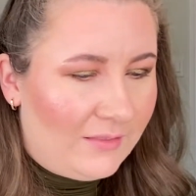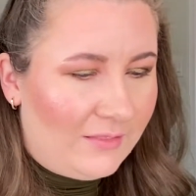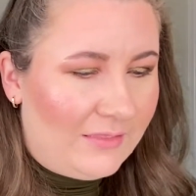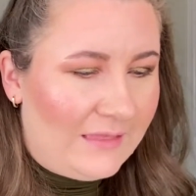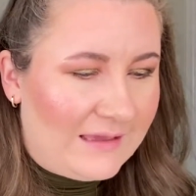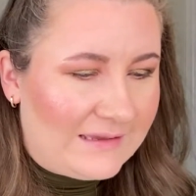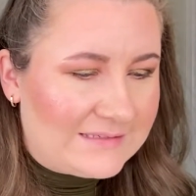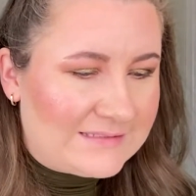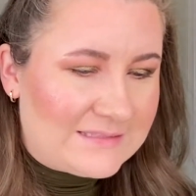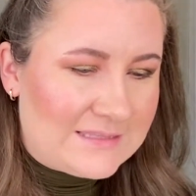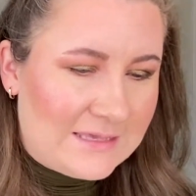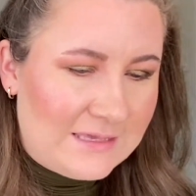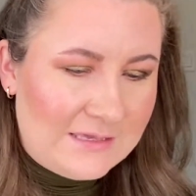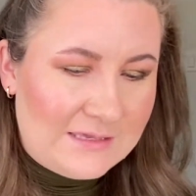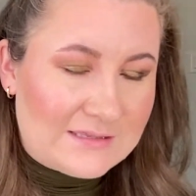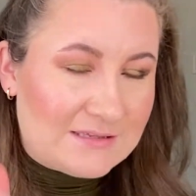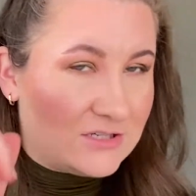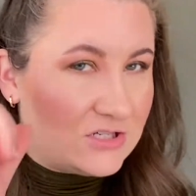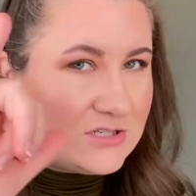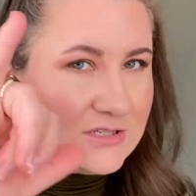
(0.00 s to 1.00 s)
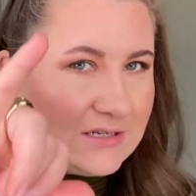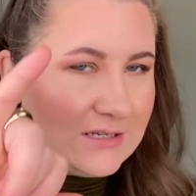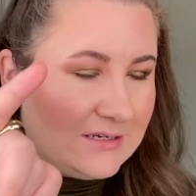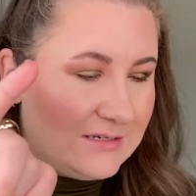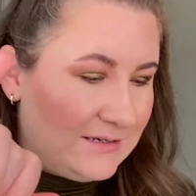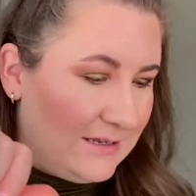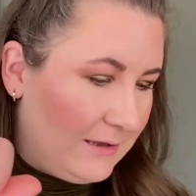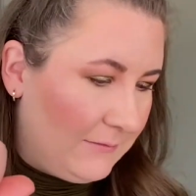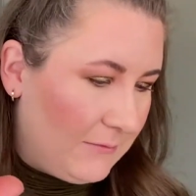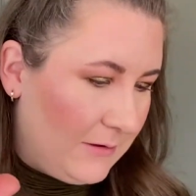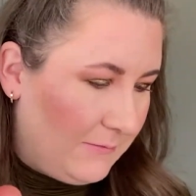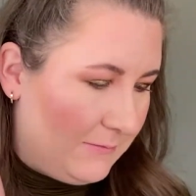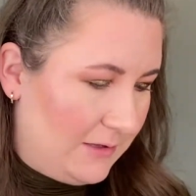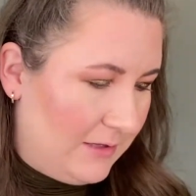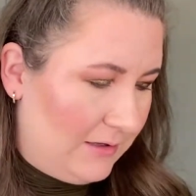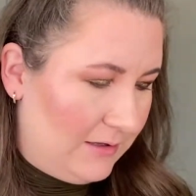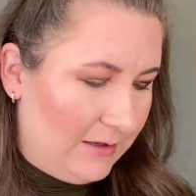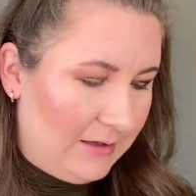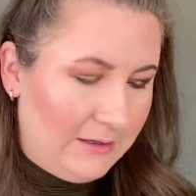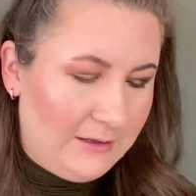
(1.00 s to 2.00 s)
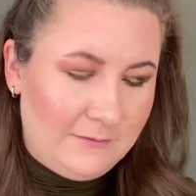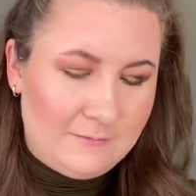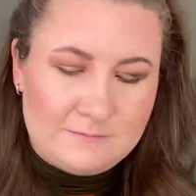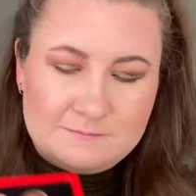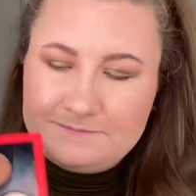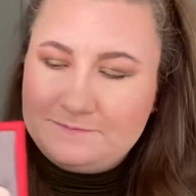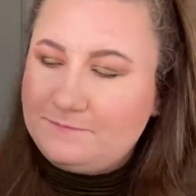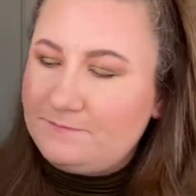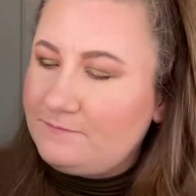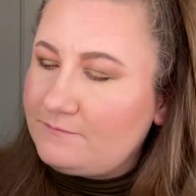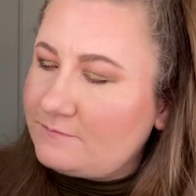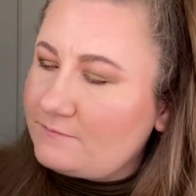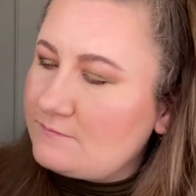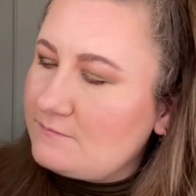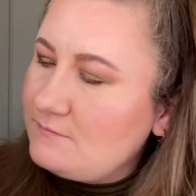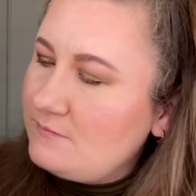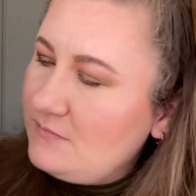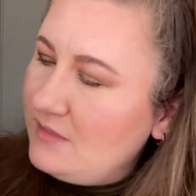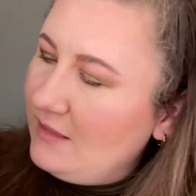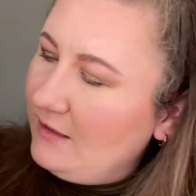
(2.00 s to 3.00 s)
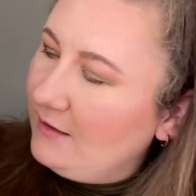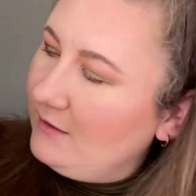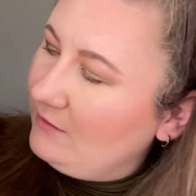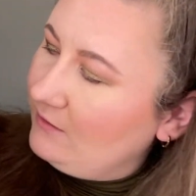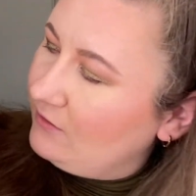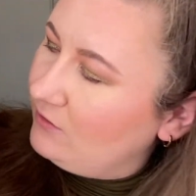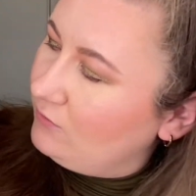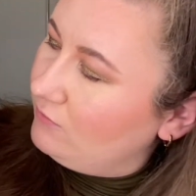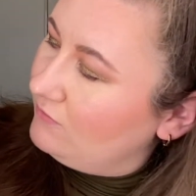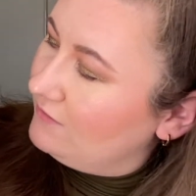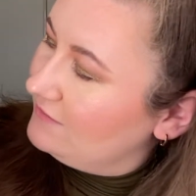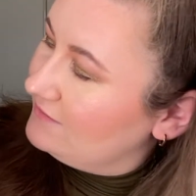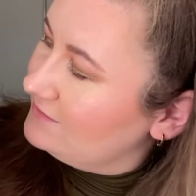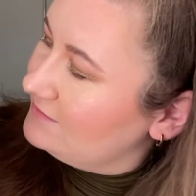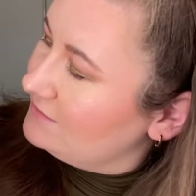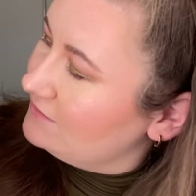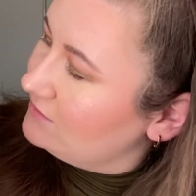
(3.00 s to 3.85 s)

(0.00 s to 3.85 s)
Last thing is just gonna take my pinky into this